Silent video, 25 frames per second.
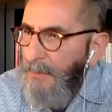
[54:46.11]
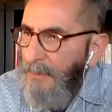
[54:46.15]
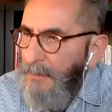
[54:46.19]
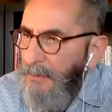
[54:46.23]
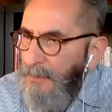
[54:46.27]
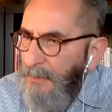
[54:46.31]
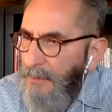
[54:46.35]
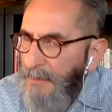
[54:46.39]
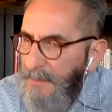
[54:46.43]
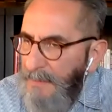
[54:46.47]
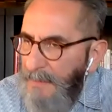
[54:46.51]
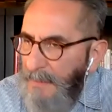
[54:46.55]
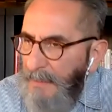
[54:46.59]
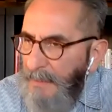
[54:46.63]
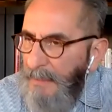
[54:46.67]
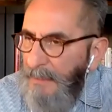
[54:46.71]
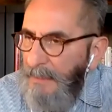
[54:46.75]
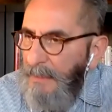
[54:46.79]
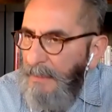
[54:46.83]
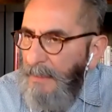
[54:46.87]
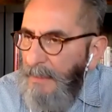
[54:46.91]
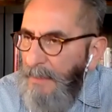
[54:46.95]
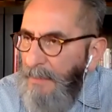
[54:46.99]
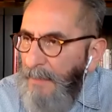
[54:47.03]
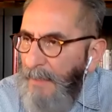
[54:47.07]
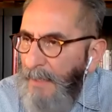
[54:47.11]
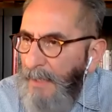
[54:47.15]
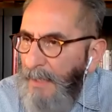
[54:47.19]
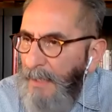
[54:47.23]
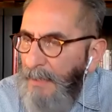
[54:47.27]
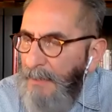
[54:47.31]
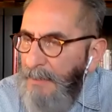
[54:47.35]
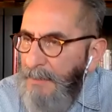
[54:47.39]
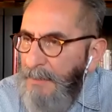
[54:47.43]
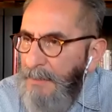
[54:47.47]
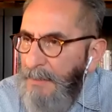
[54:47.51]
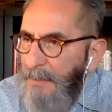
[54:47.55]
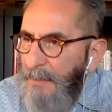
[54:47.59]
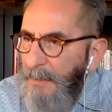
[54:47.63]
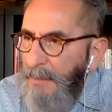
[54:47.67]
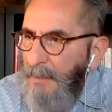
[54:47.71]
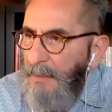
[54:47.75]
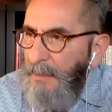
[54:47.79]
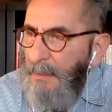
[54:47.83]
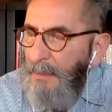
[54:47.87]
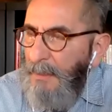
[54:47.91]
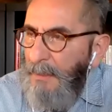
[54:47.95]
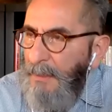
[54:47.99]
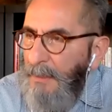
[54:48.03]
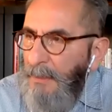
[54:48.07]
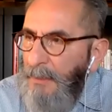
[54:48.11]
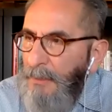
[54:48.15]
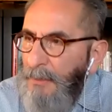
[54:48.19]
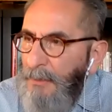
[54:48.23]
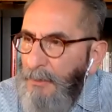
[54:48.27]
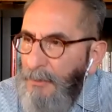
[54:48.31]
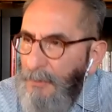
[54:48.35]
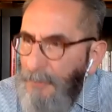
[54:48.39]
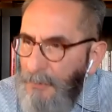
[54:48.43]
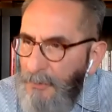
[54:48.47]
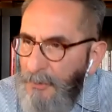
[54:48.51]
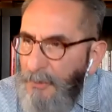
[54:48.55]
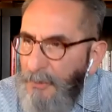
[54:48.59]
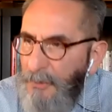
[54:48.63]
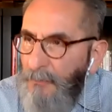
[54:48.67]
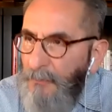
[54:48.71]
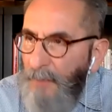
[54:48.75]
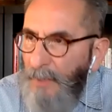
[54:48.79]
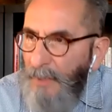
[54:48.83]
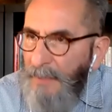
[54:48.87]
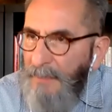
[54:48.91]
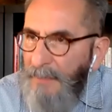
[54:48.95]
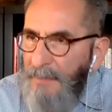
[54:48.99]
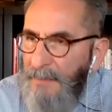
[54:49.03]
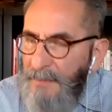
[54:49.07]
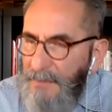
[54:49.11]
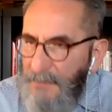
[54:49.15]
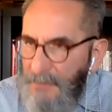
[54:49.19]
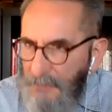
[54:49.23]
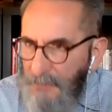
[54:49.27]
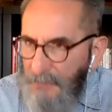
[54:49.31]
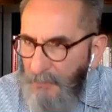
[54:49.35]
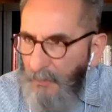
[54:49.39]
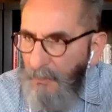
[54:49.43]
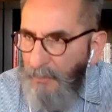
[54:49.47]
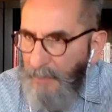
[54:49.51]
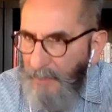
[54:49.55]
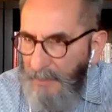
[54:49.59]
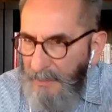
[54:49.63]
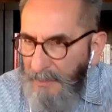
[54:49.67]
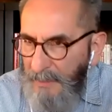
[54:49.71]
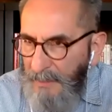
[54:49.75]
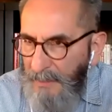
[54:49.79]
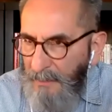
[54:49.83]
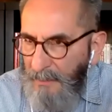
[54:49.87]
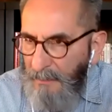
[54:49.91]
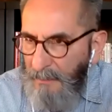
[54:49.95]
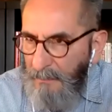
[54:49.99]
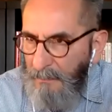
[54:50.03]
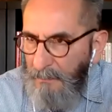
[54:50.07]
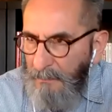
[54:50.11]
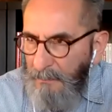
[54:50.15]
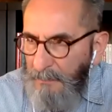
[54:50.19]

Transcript: She said that you should write this story down